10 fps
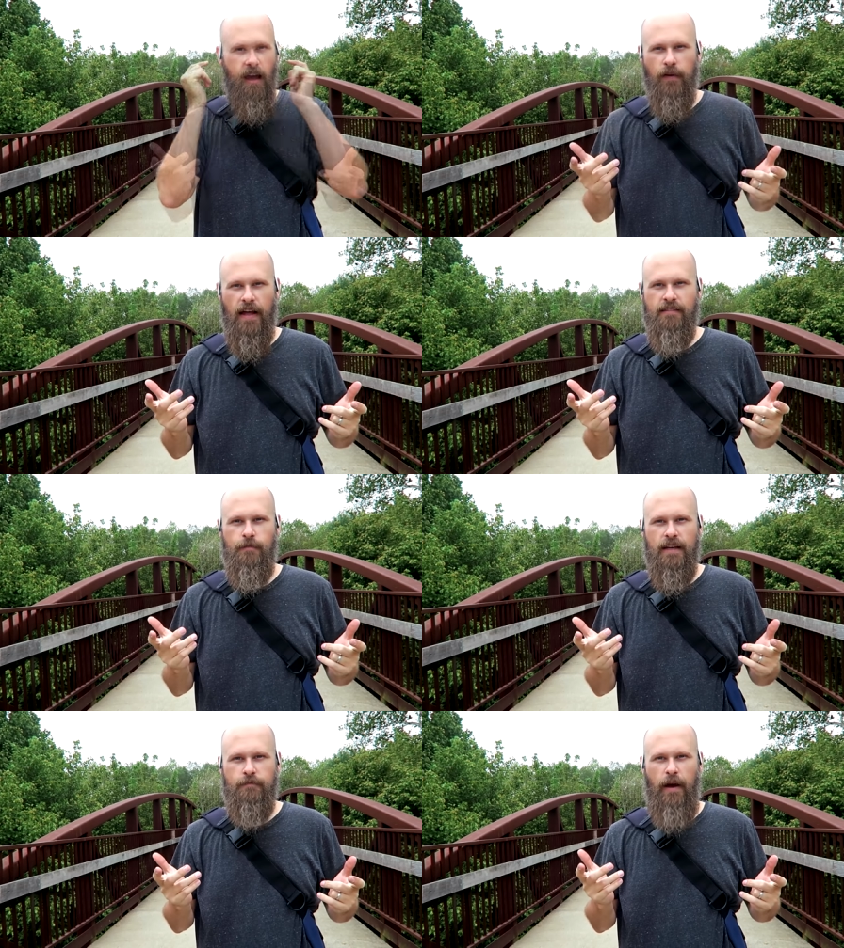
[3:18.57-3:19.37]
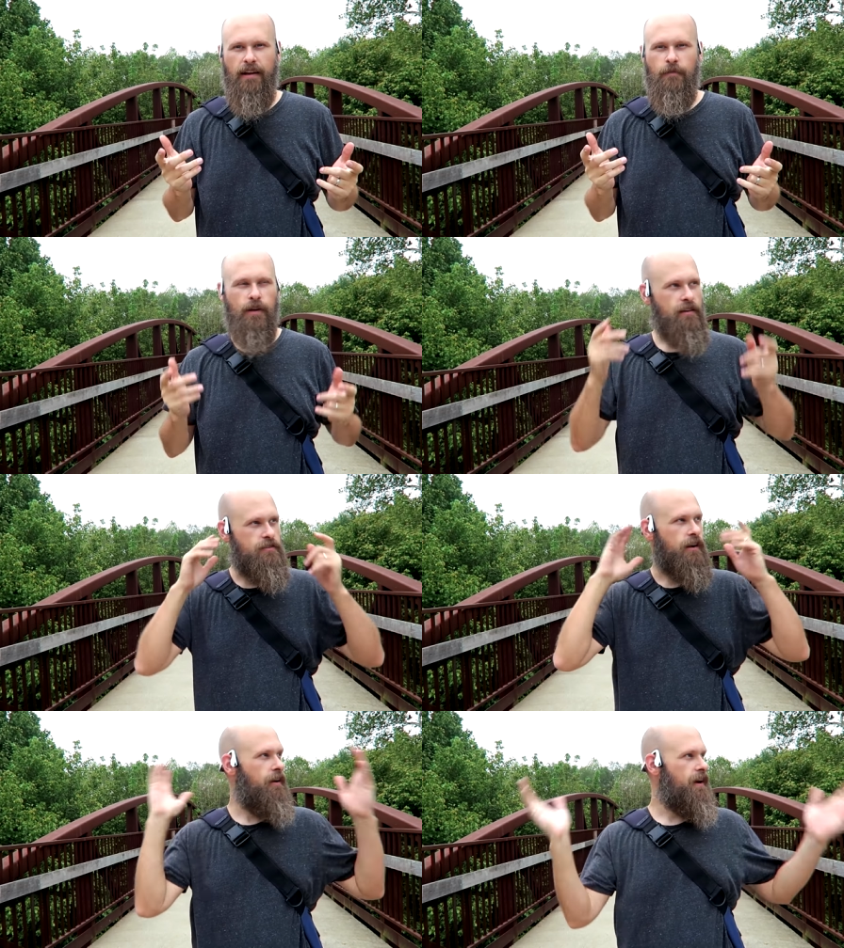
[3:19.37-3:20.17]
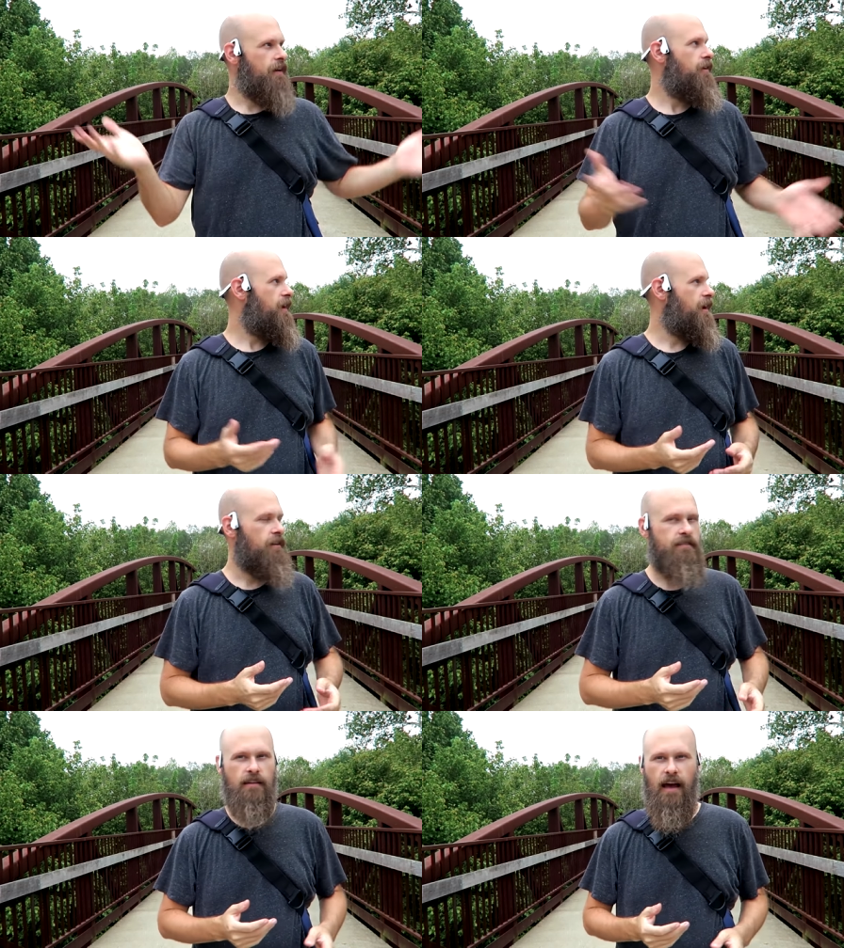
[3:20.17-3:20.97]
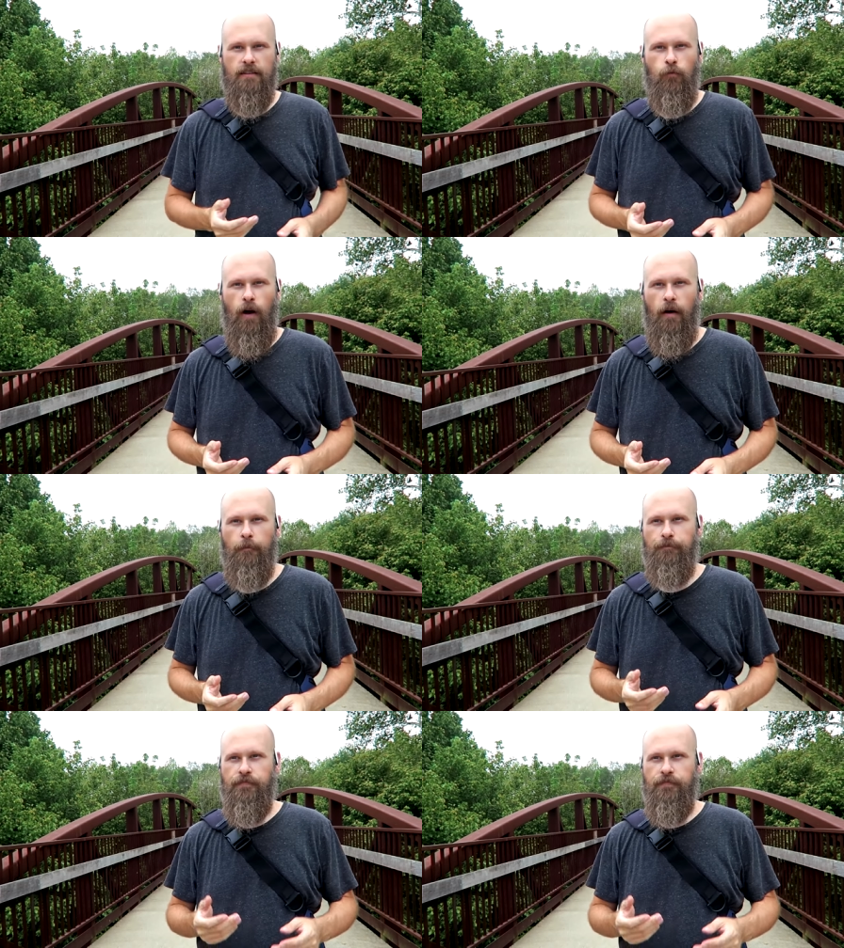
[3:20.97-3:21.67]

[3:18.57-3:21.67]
but that's to be expected because you're hearing everything else as well.